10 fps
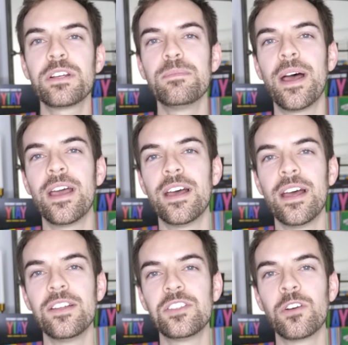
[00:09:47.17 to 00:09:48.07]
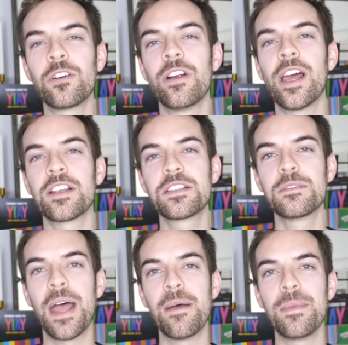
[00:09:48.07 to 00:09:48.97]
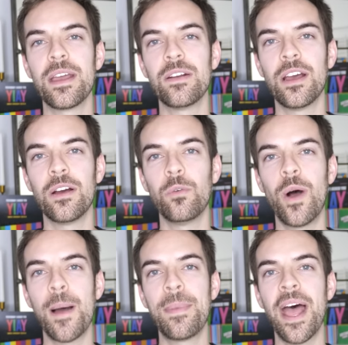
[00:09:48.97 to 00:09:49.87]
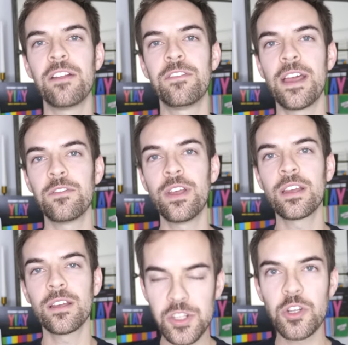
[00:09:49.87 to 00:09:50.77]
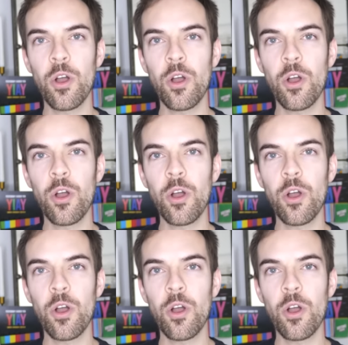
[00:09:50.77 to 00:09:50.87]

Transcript: read my Joker X Batman Wattpad fanfic. It's